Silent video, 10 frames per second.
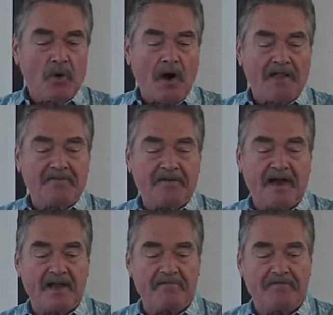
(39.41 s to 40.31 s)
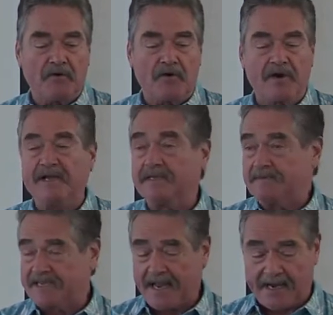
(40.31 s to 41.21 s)
Qualify for and
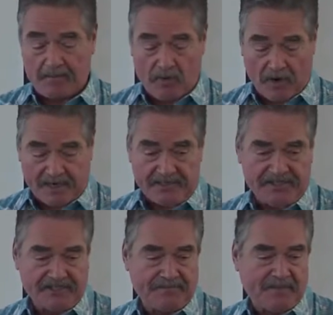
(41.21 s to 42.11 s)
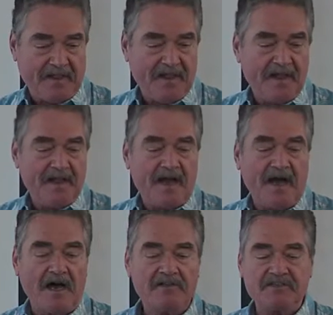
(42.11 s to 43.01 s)
obtain a mortgage.
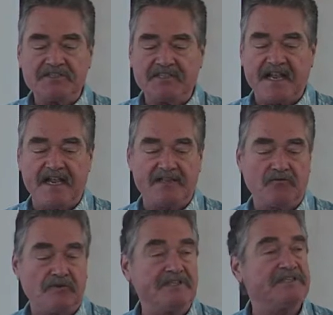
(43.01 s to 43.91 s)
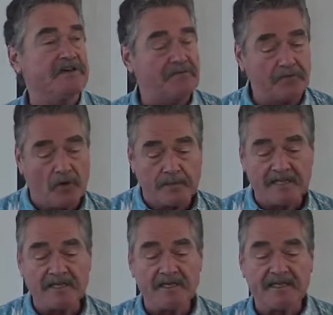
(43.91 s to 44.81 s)
Understand the resale
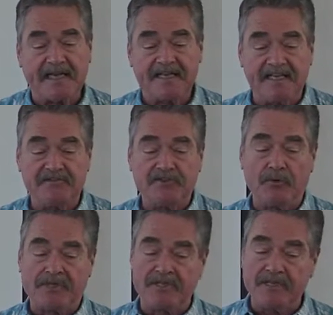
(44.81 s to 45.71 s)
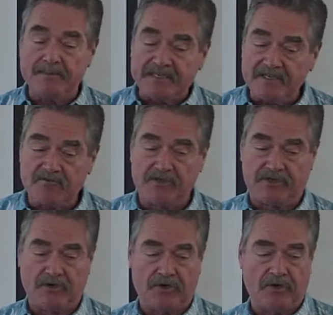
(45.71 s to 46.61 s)
formula that gives you a limited
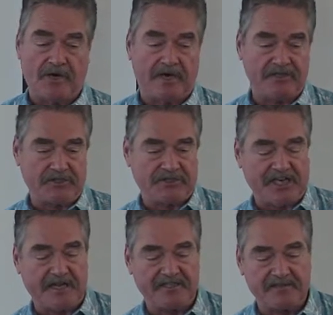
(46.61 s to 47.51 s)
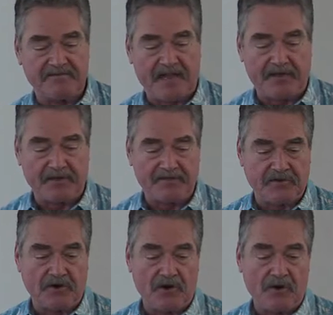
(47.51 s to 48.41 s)
return on your change in value of
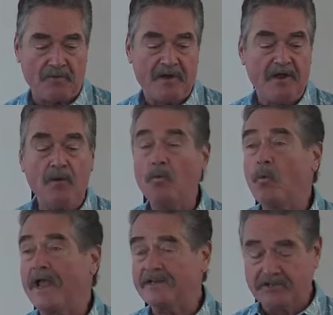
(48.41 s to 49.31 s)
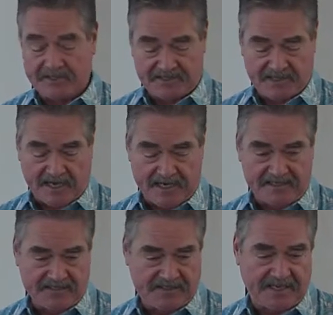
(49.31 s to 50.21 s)
your home when you
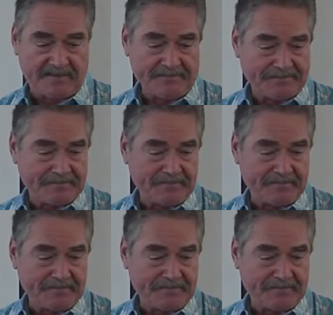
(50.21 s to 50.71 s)
decide to sell.